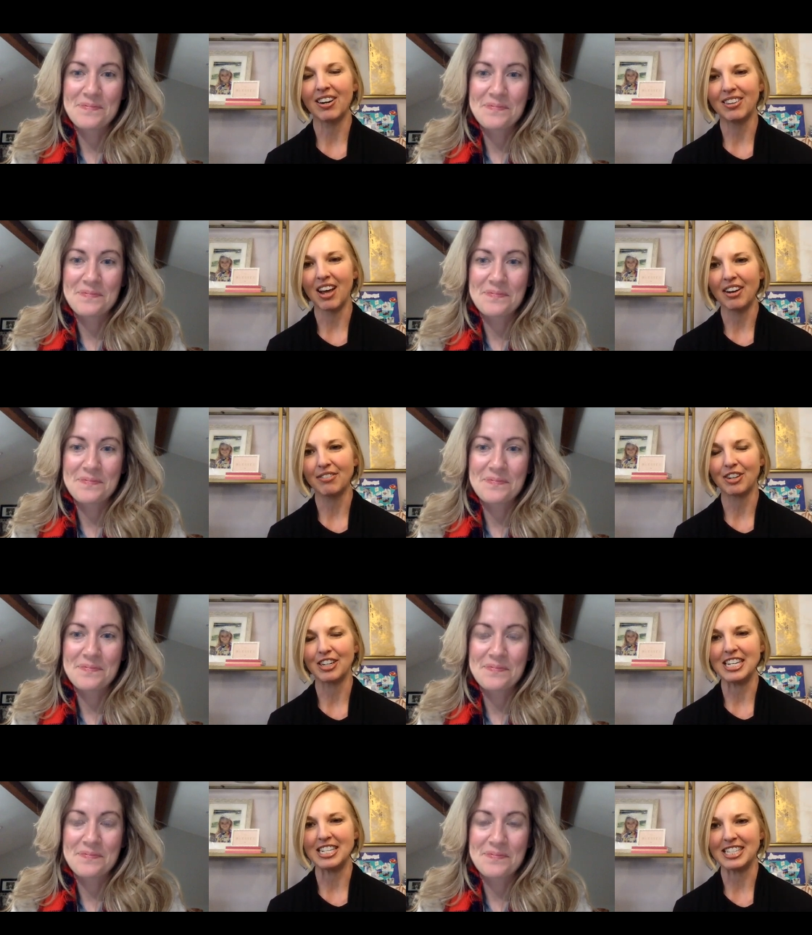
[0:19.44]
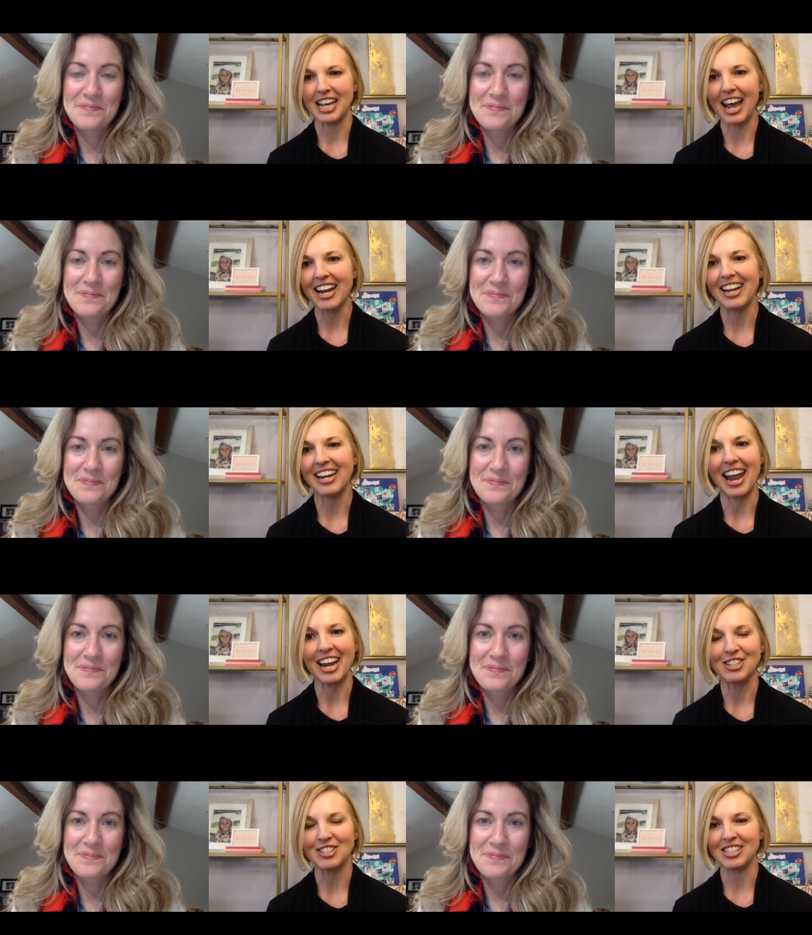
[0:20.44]
Speaker 1: a lot of her insight and
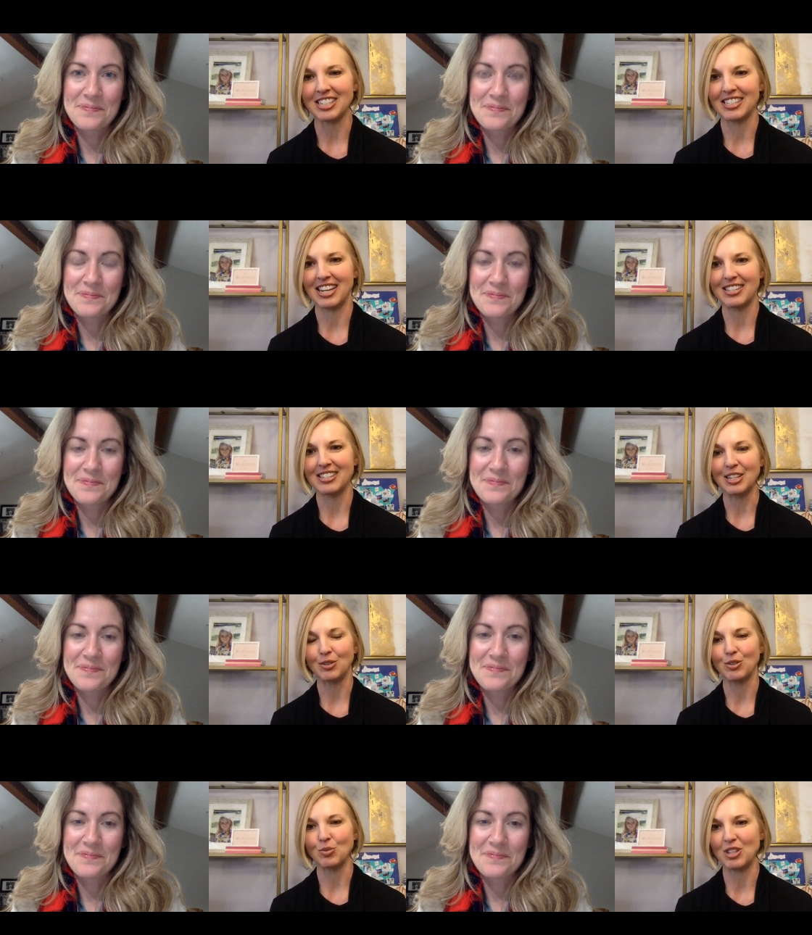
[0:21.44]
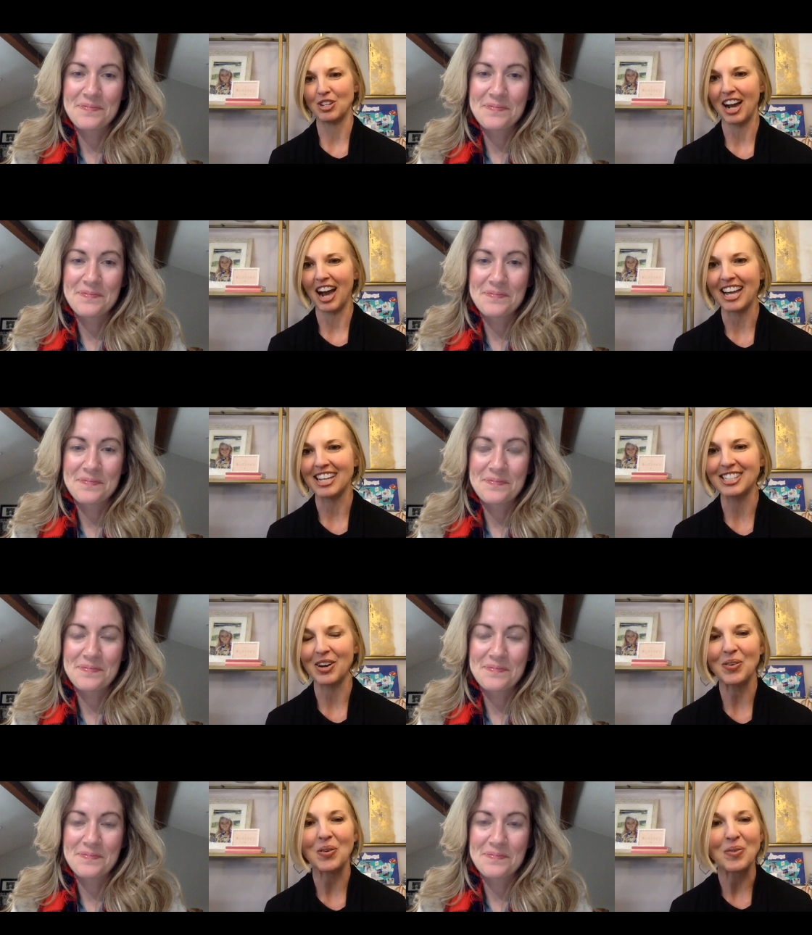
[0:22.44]
agent success secrets with you guys.
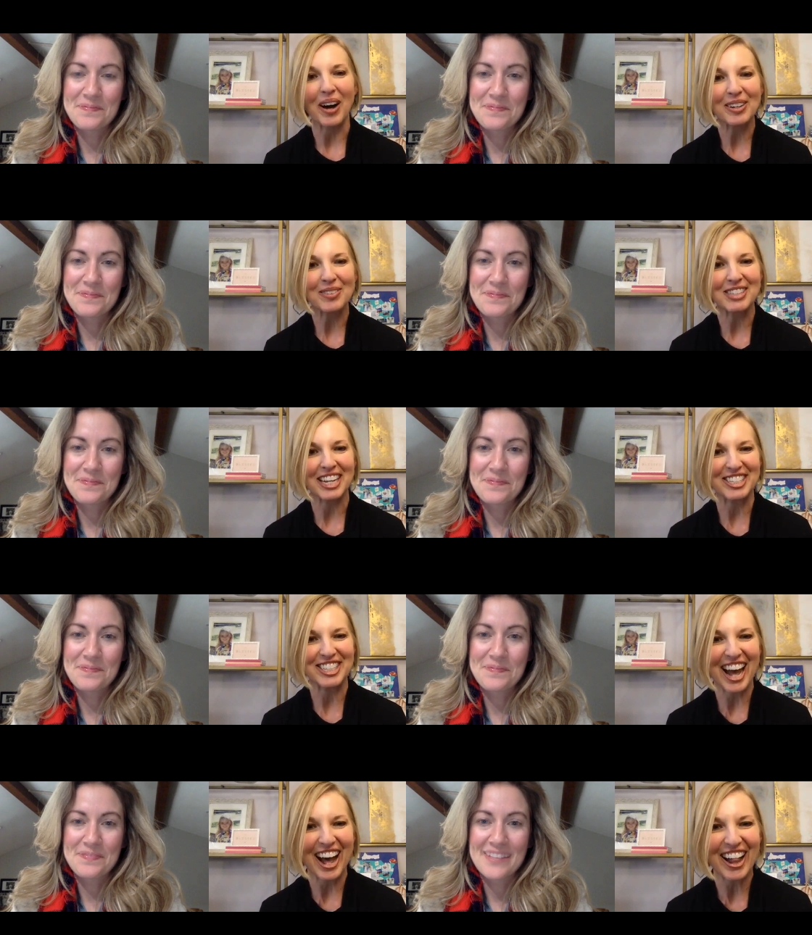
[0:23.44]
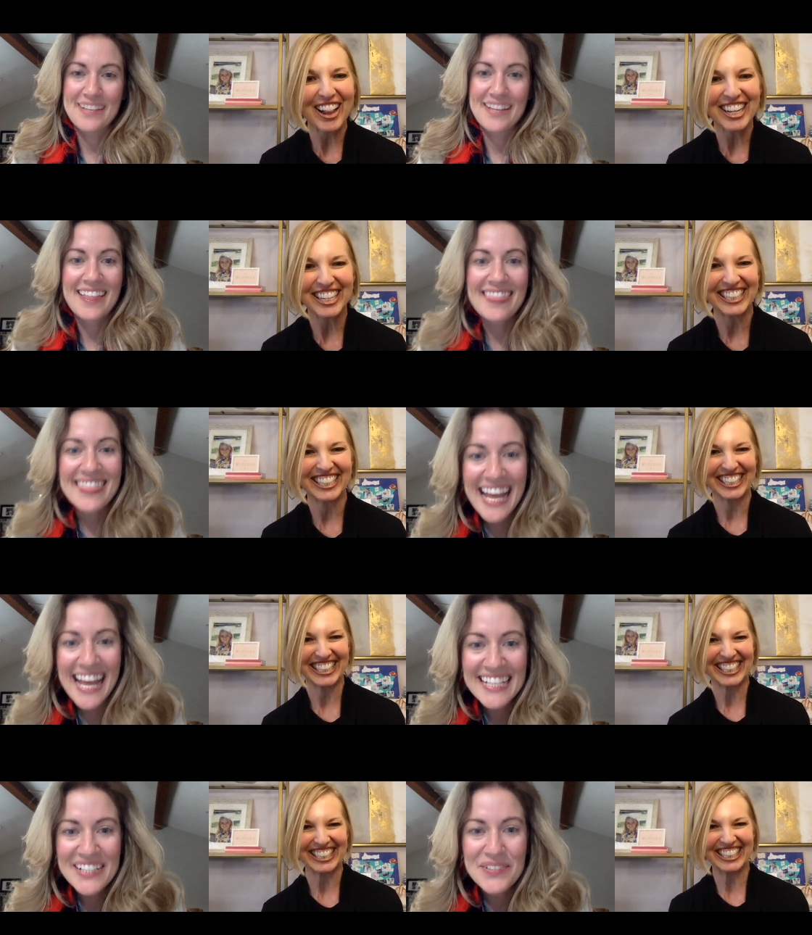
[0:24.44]
So, welcome, Seychelle.
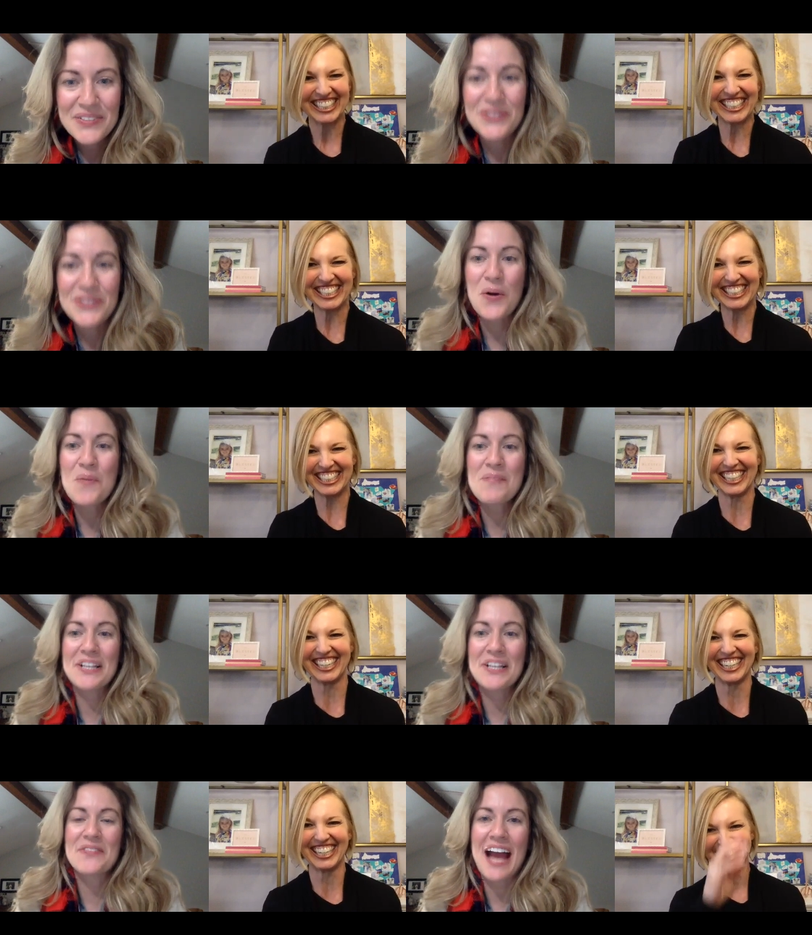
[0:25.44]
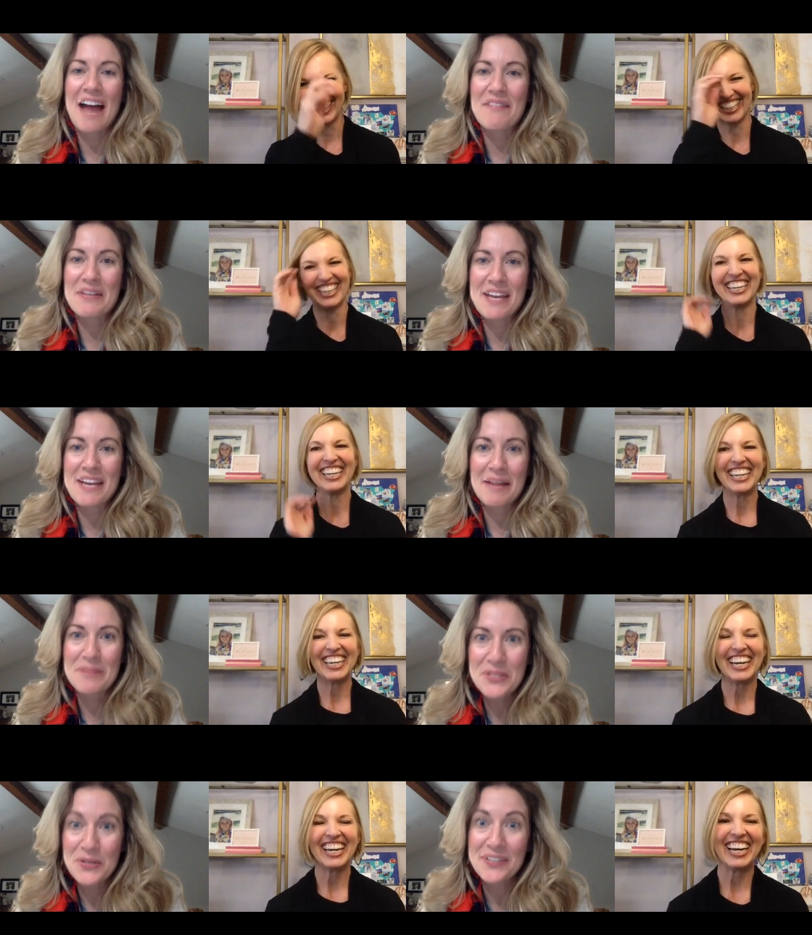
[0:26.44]
Speaker 2: Thank you so much for having me. I'm
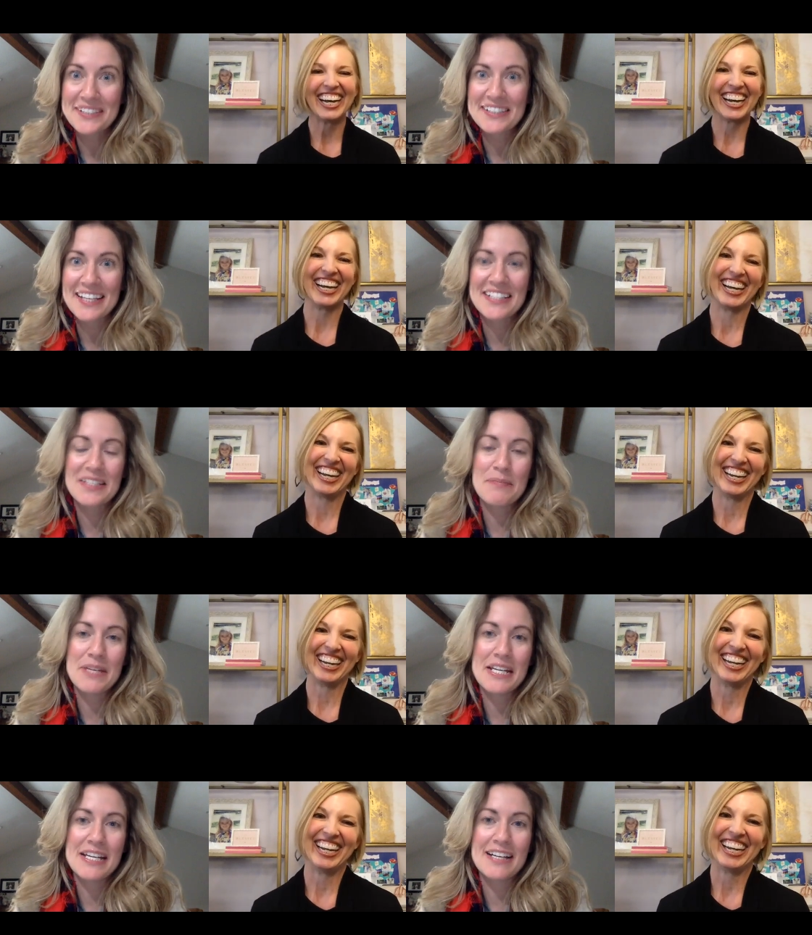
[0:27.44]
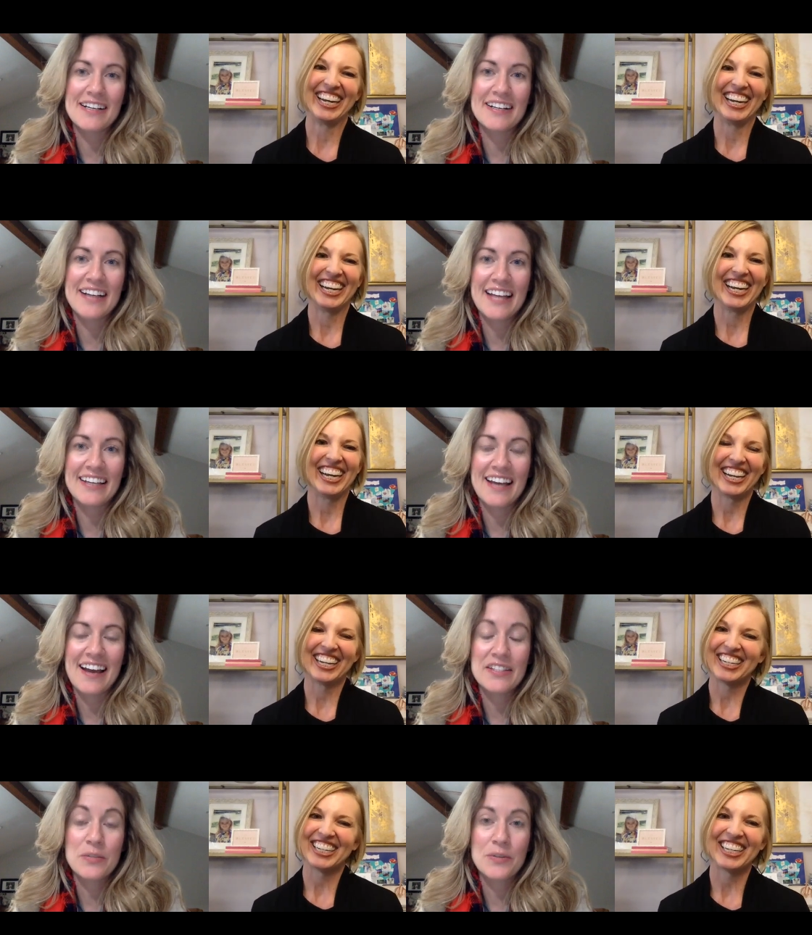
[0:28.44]
so excited to be here, and uh,
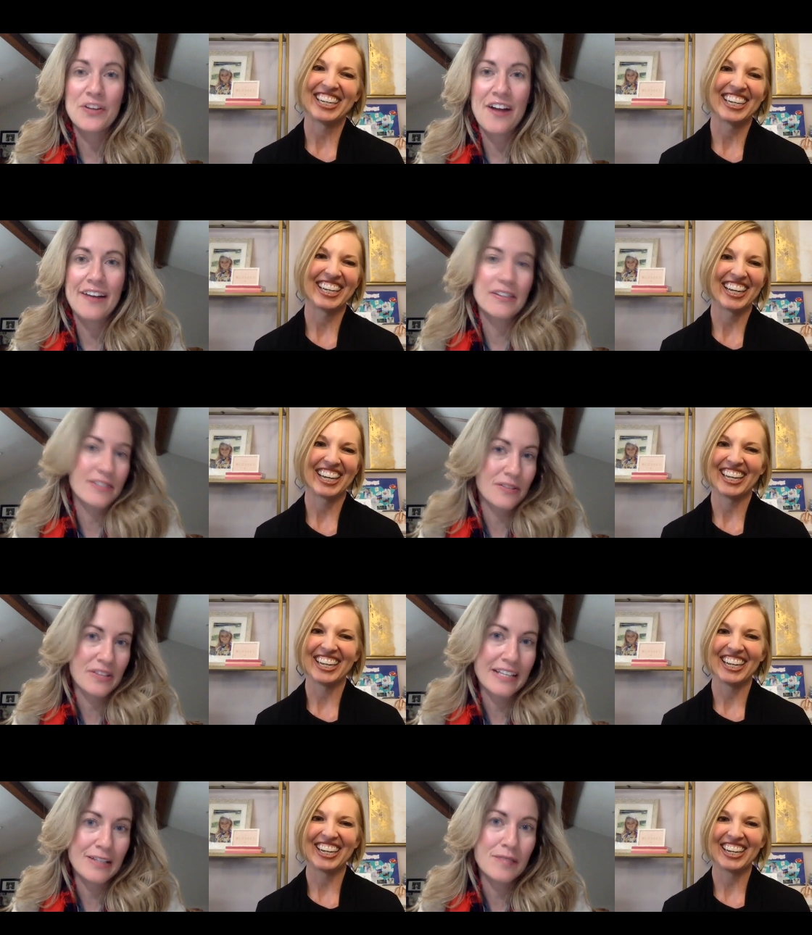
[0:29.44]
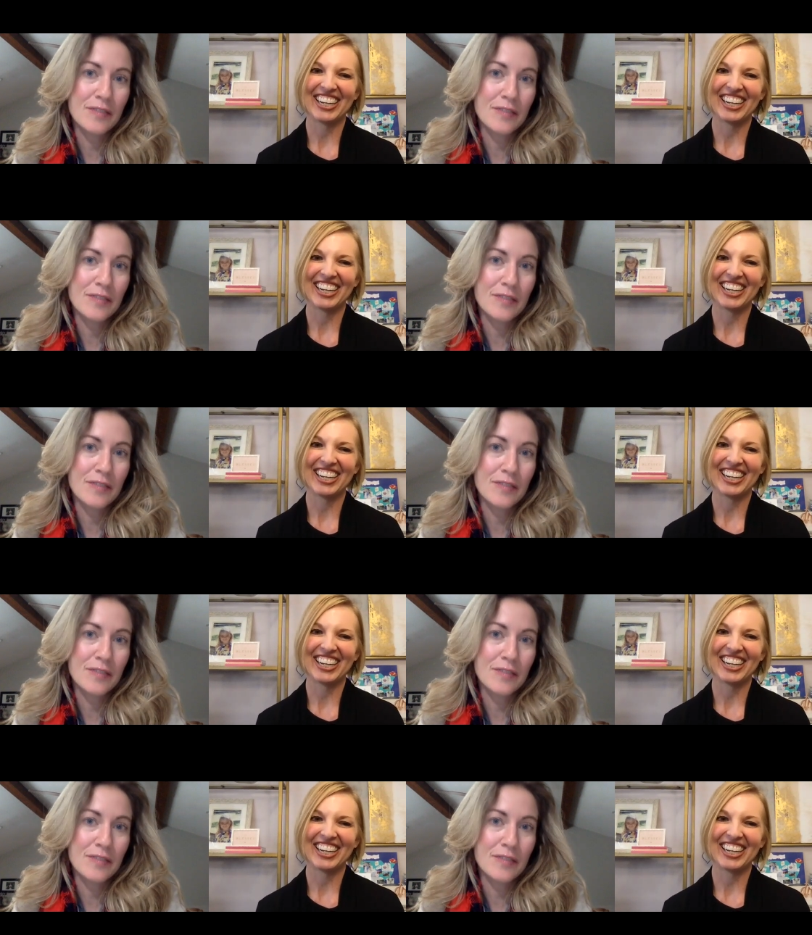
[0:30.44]
it's a real honor. So thank you for